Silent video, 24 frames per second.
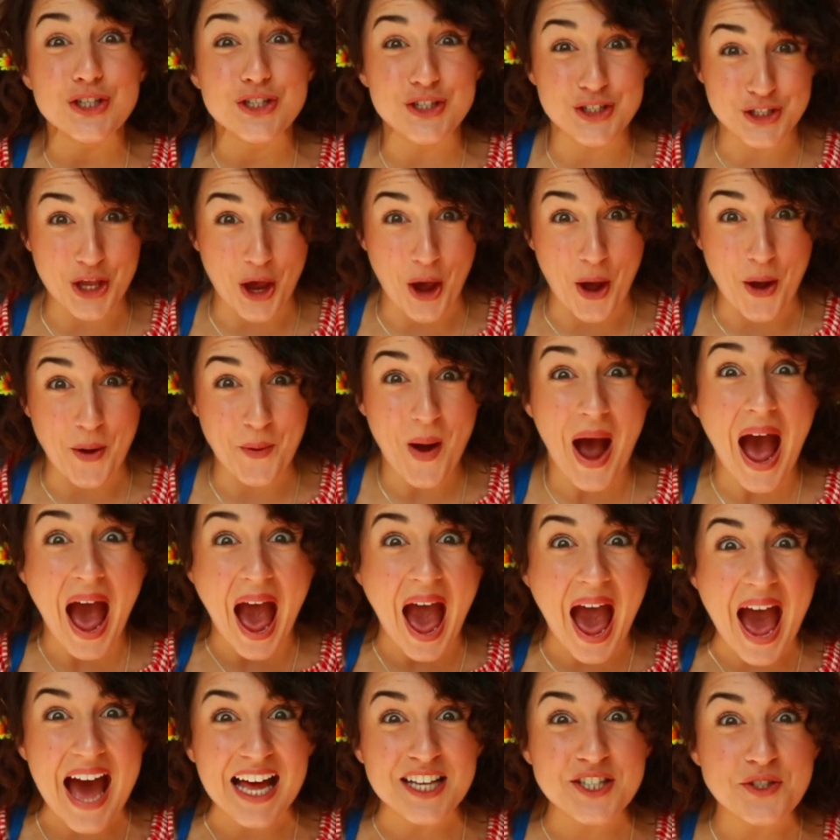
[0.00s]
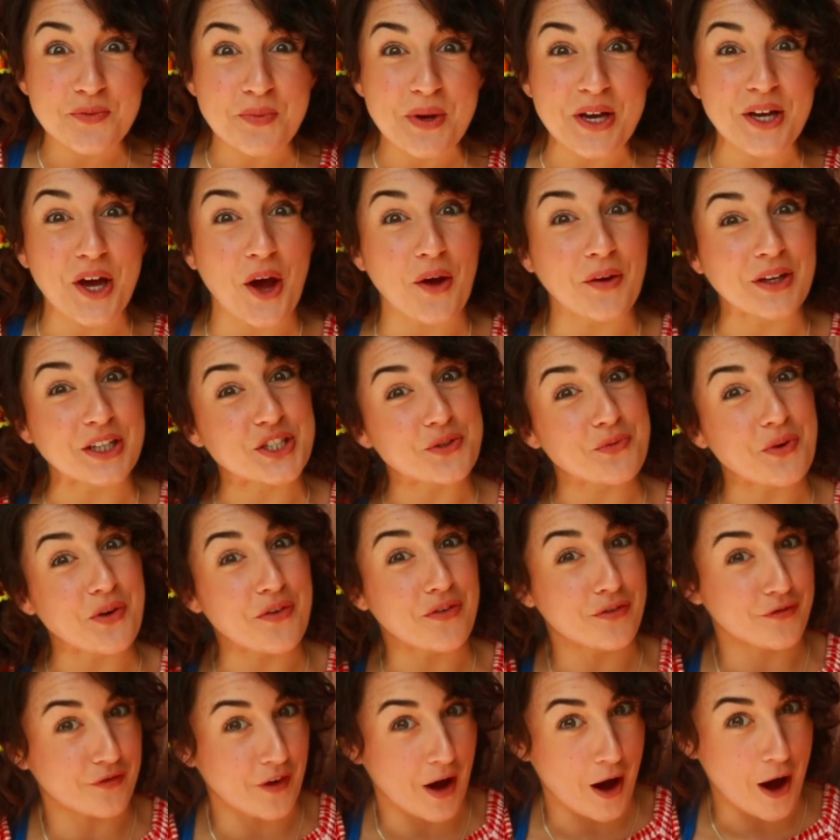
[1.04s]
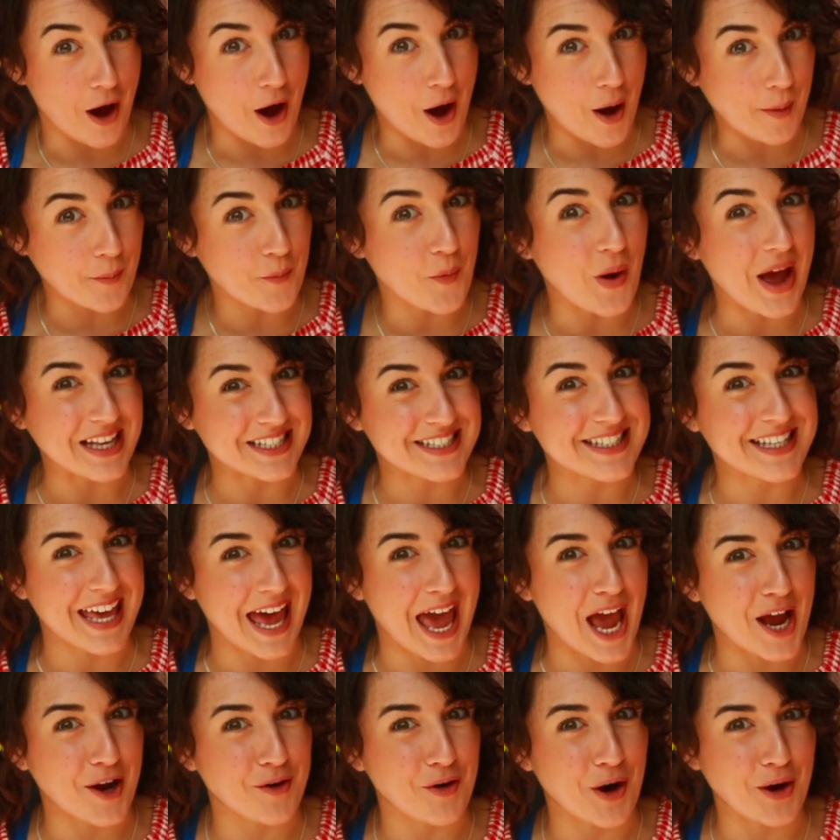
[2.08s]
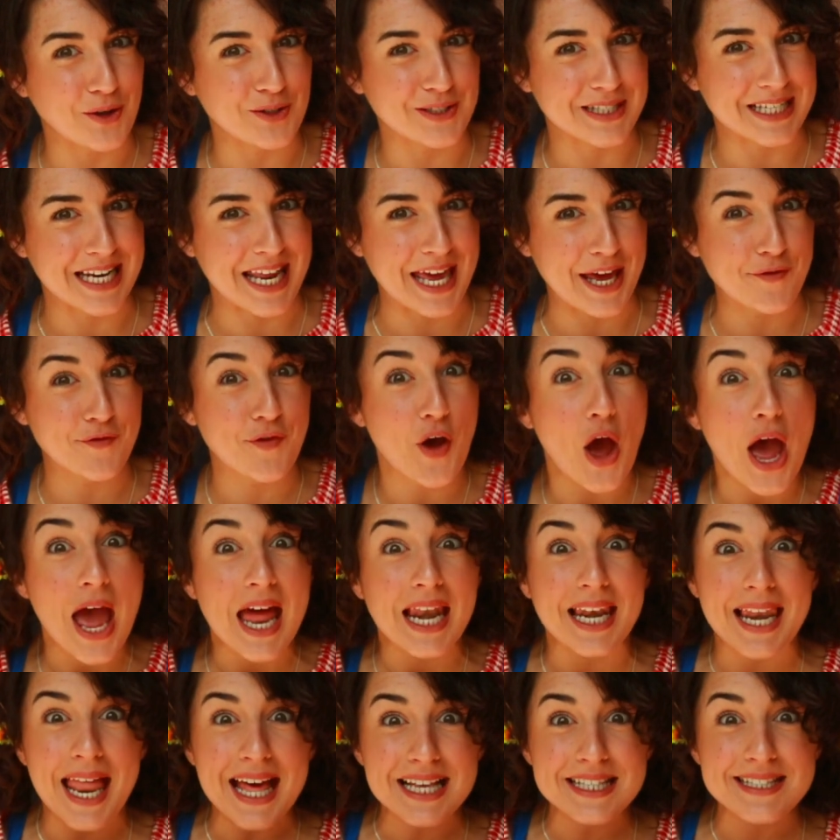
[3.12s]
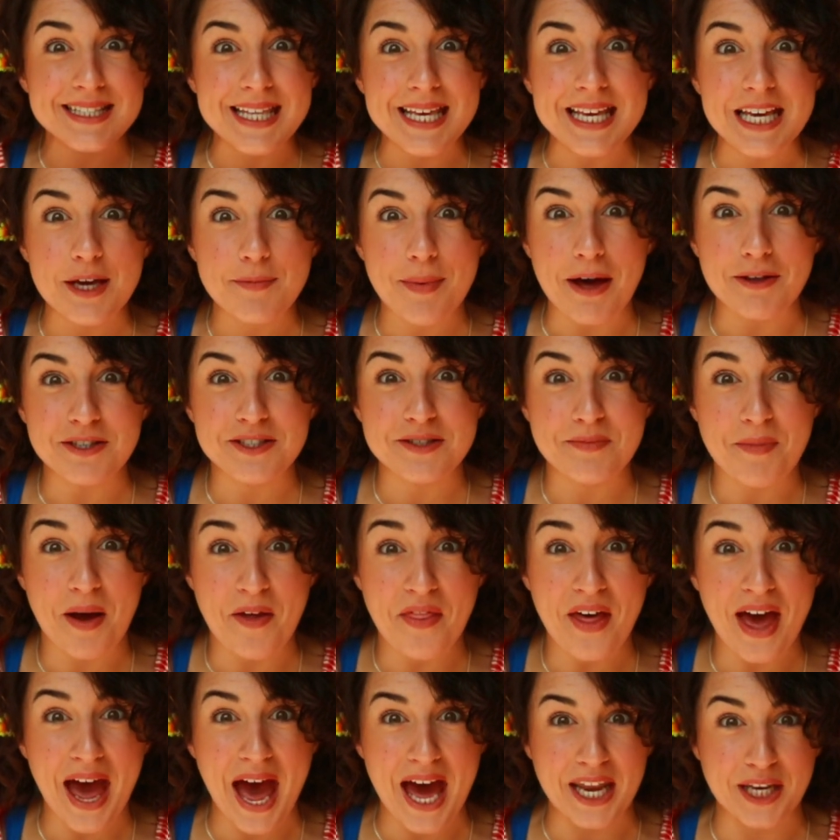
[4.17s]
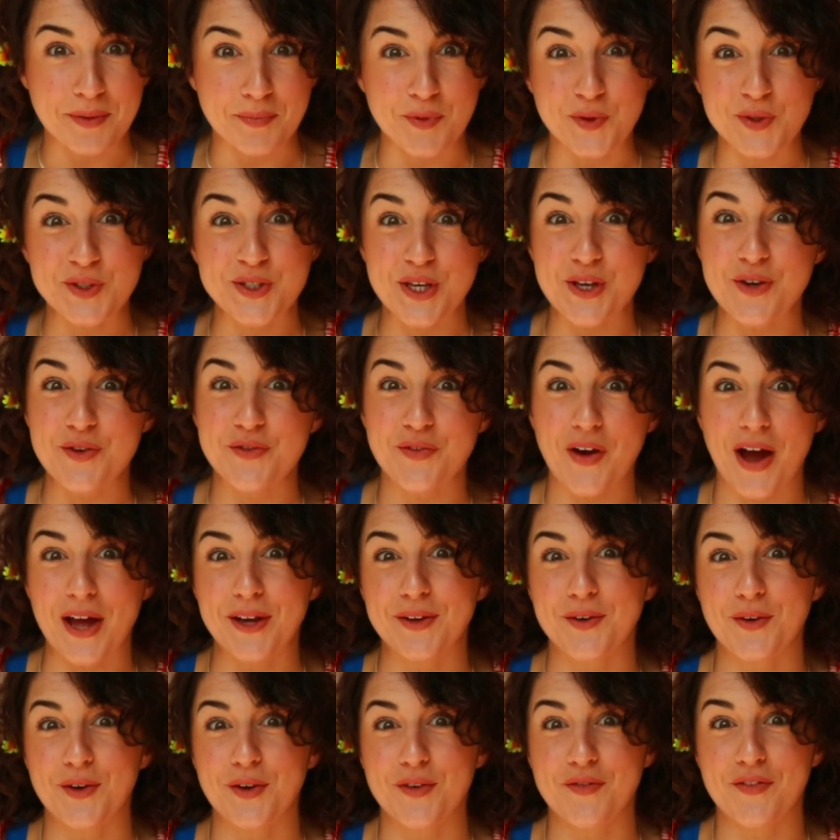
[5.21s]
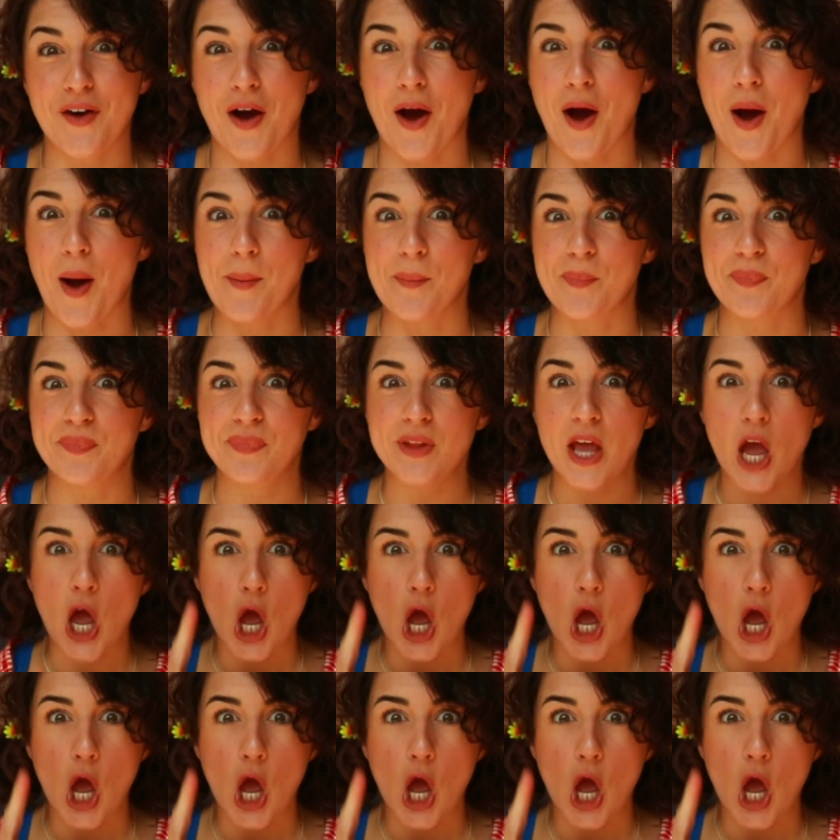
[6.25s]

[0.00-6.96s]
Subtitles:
So, as we're going to a farm where scarecrows live, let's think about some other animals that you'd find on a farm.